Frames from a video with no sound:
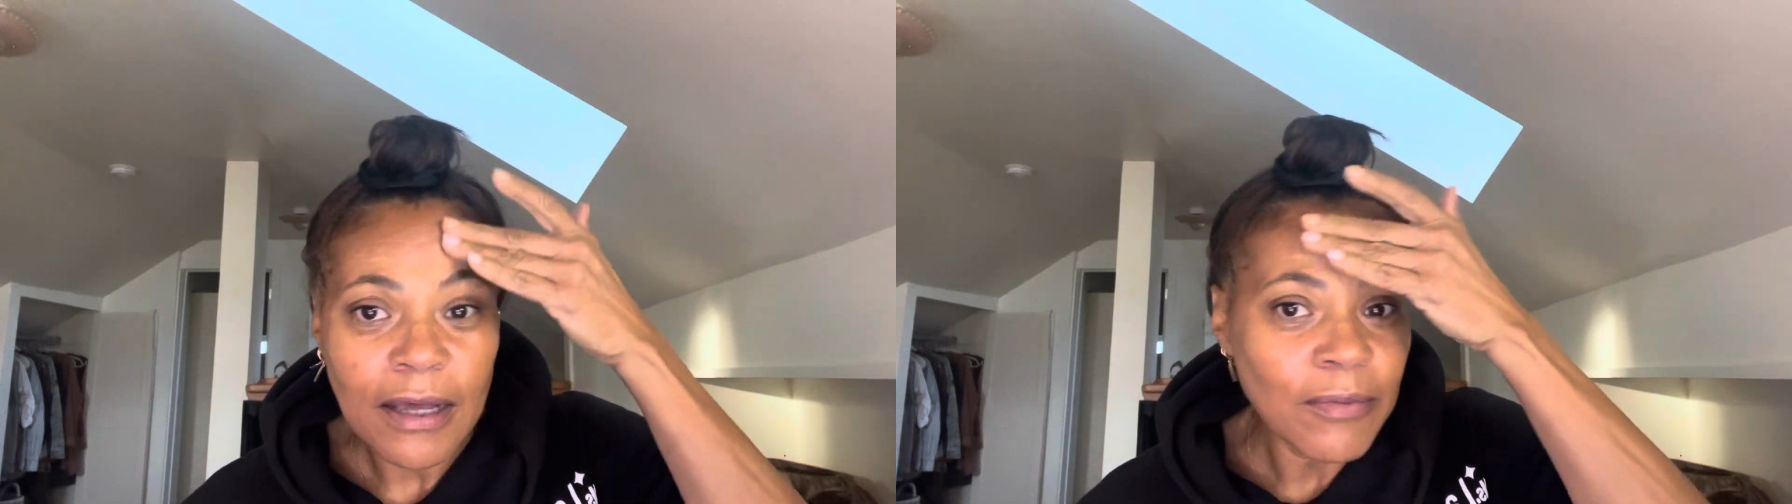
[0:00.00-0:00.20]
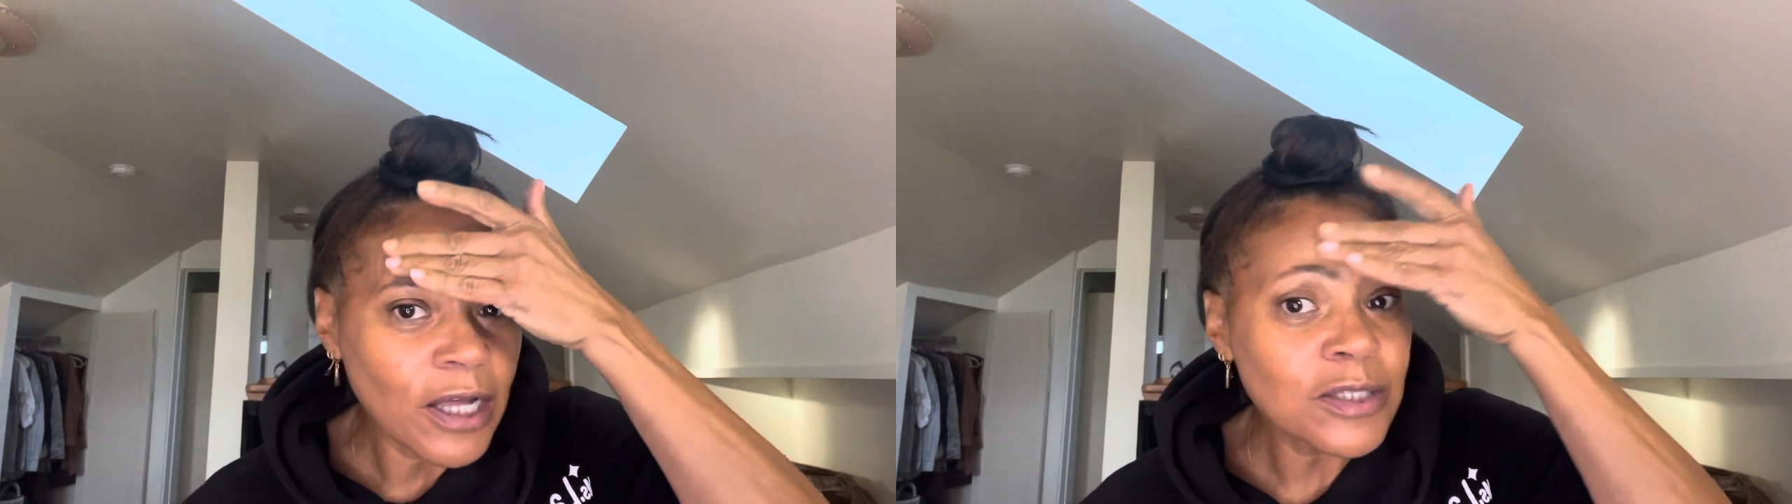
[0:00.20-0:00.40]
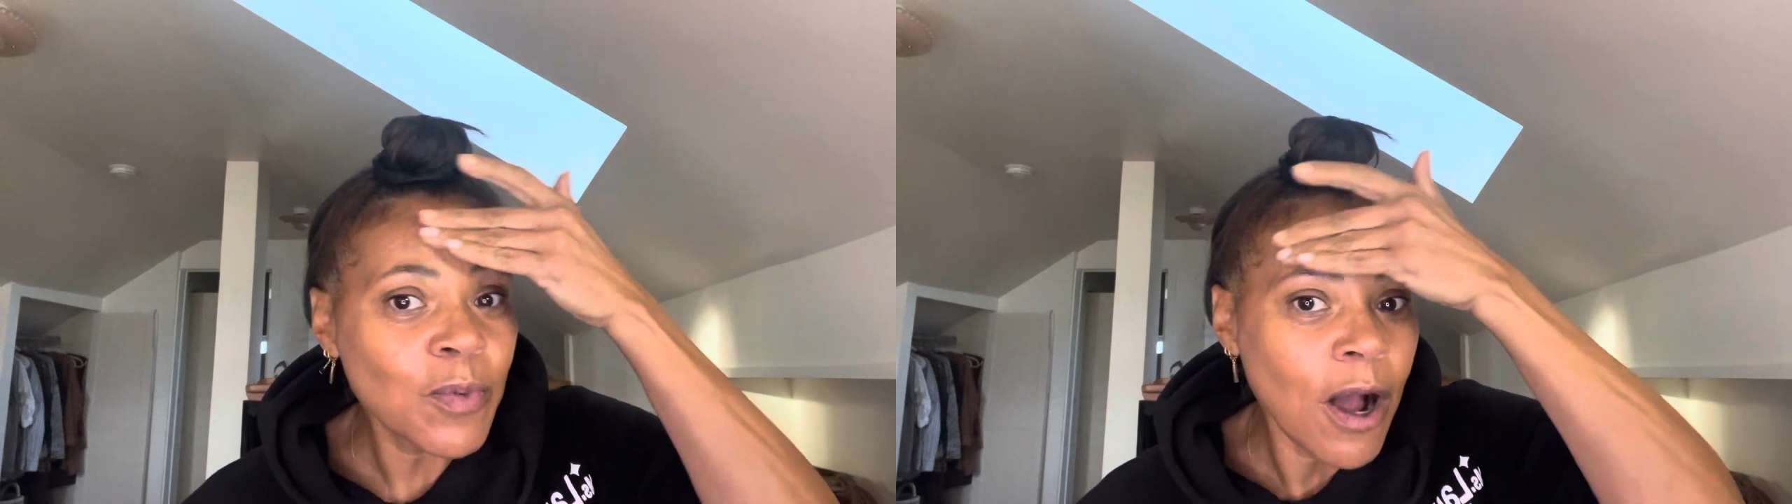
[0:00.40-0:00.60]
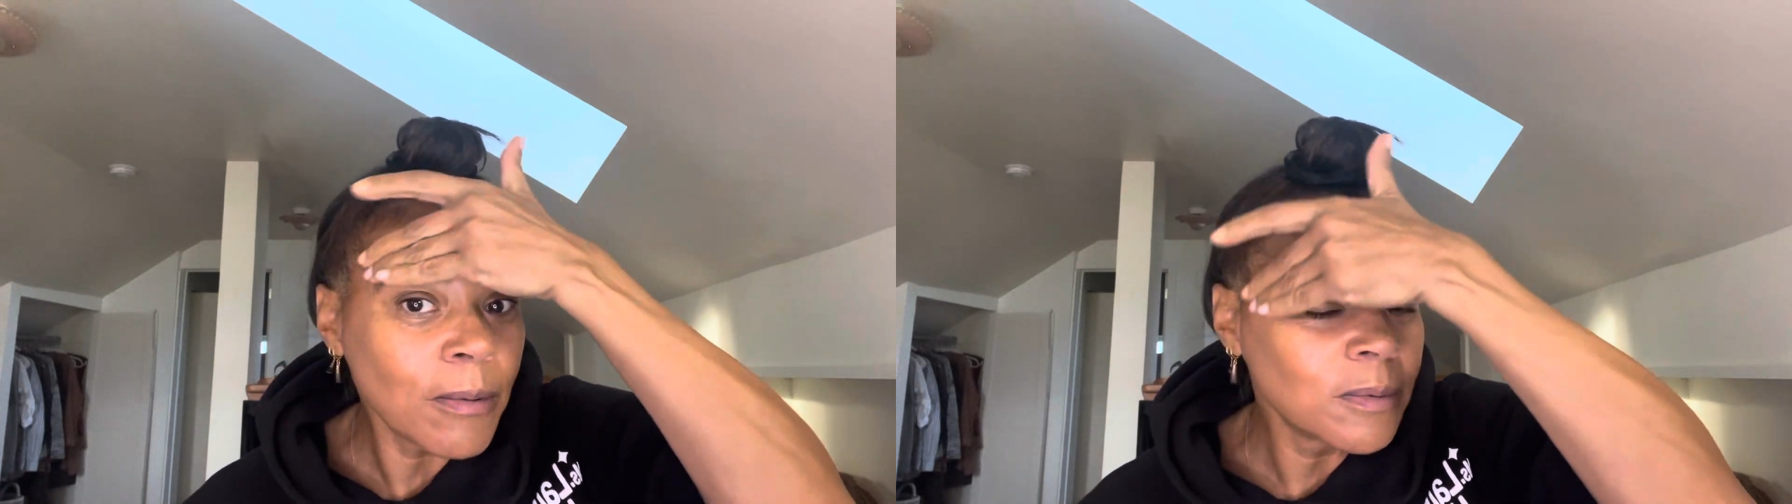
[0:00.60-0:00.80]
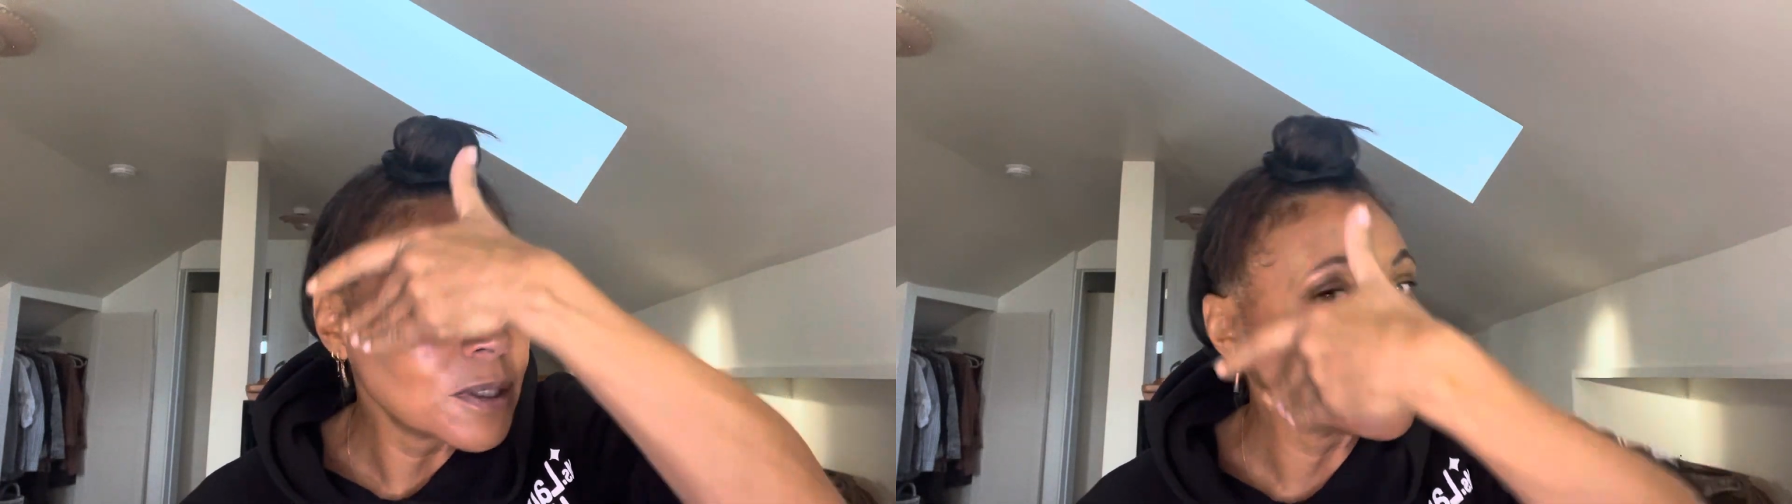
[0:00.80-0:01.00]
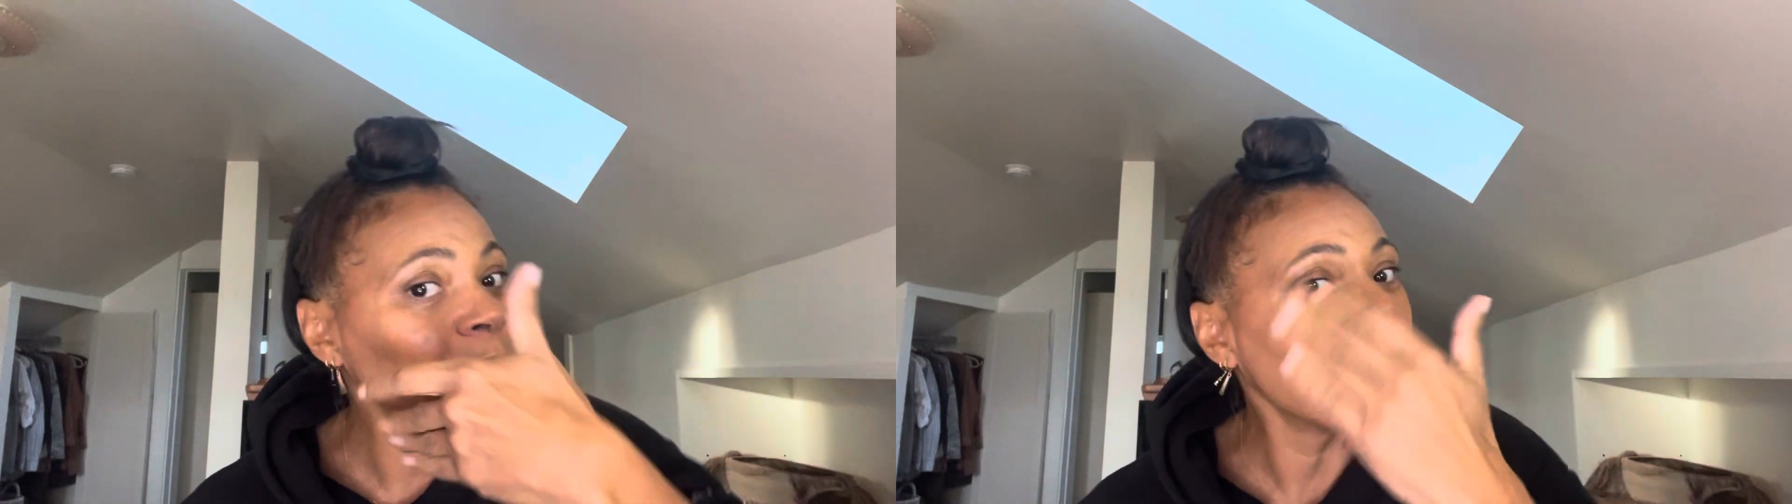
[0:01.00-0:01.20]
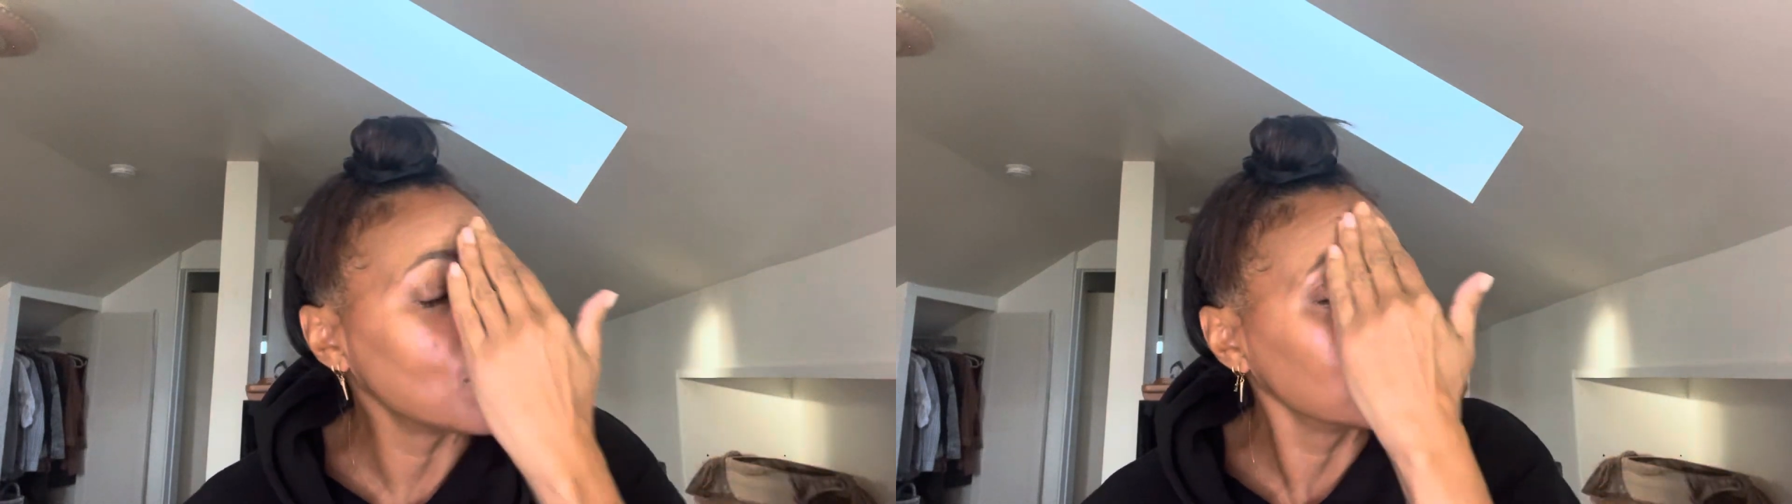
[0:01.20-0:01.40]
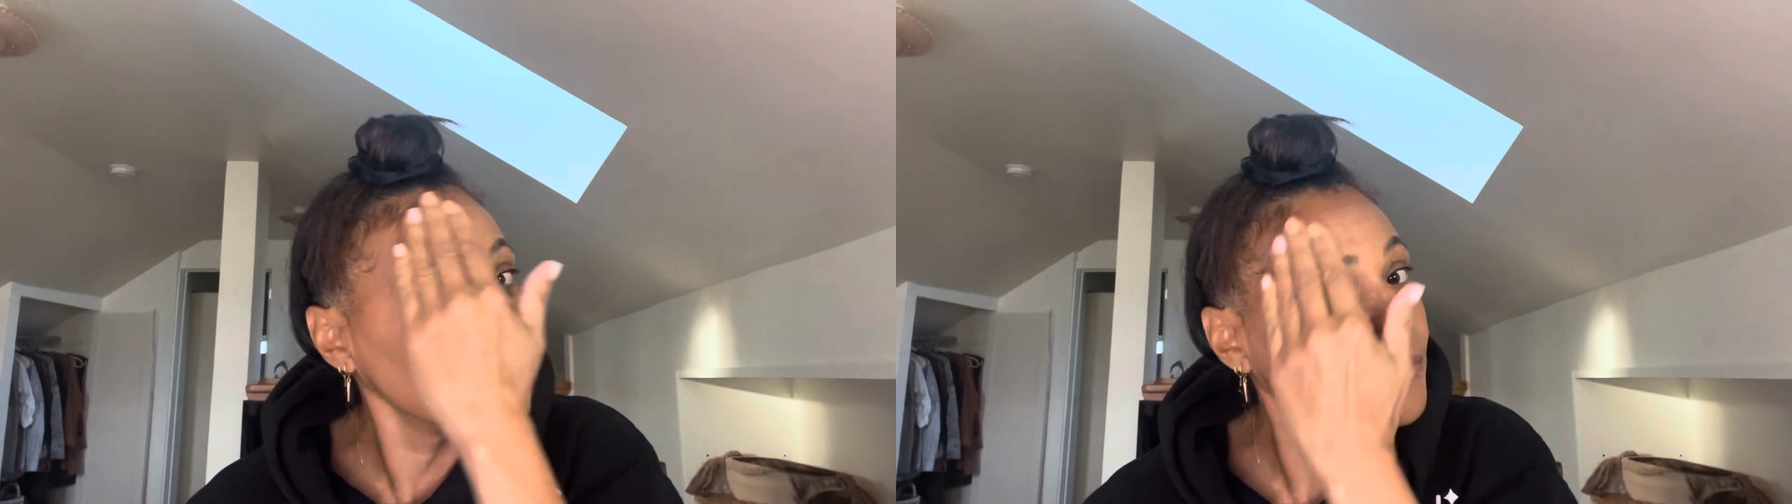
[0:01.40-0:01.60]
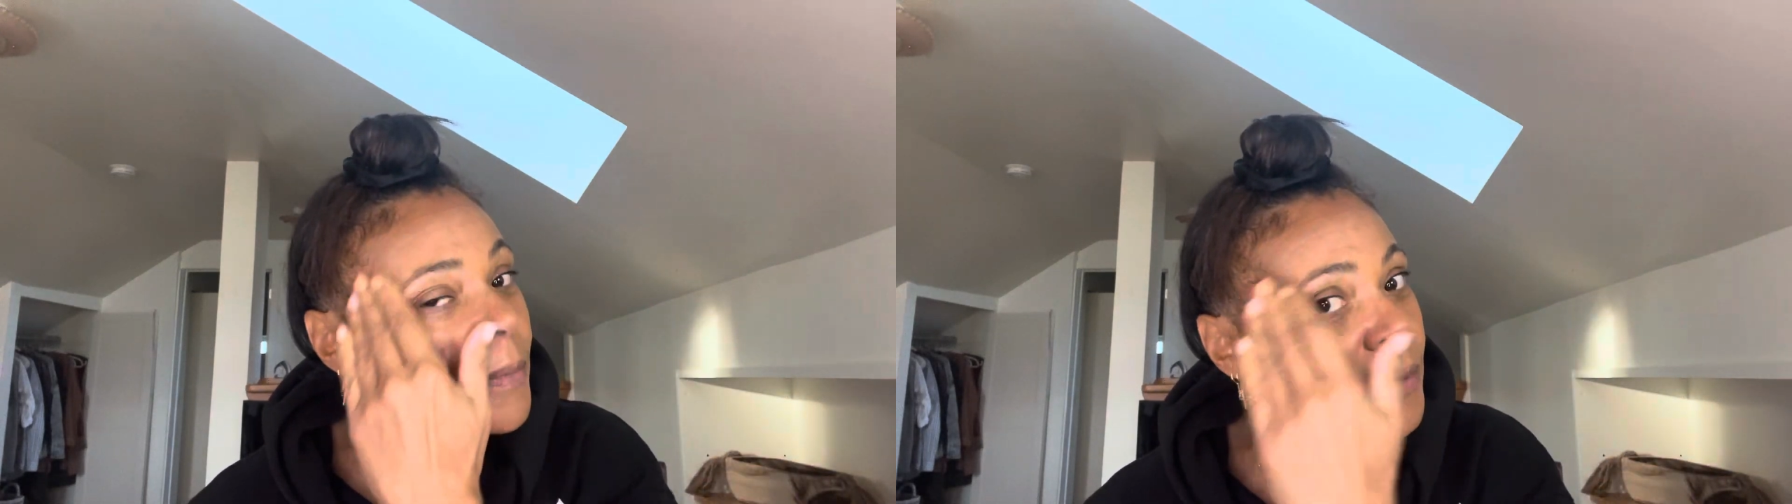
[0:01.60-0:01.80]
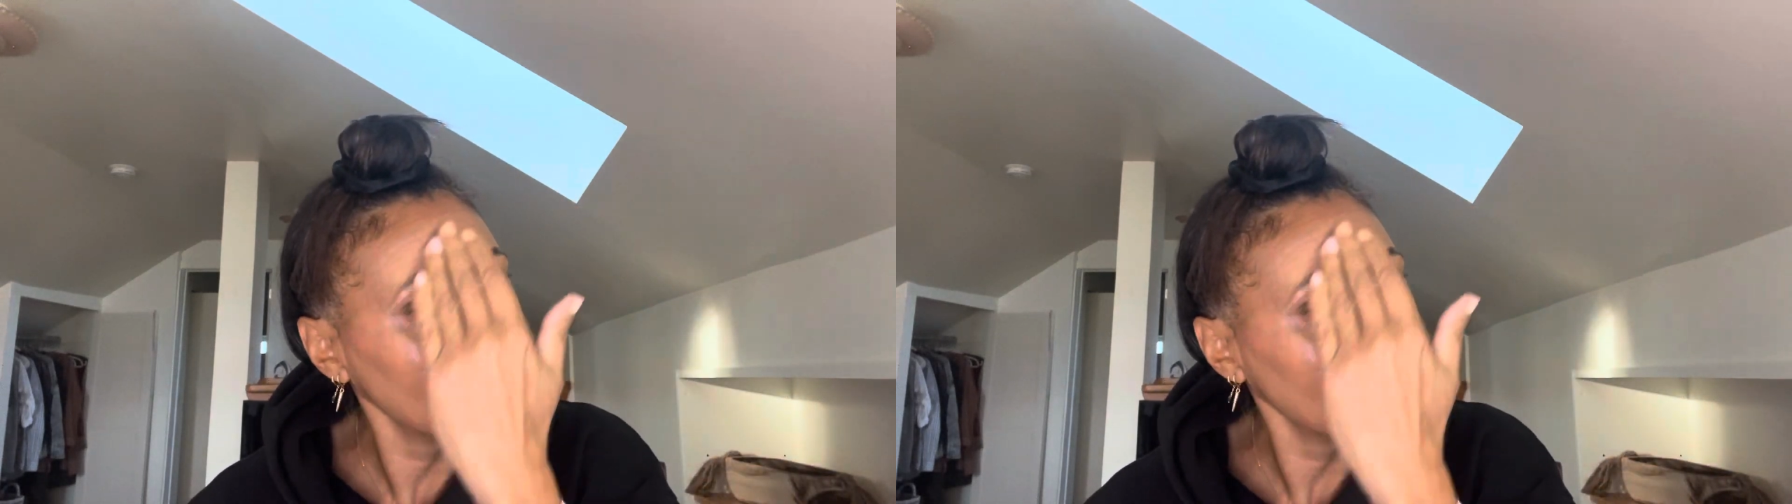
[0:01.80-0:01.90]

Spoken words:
That's probably the problem.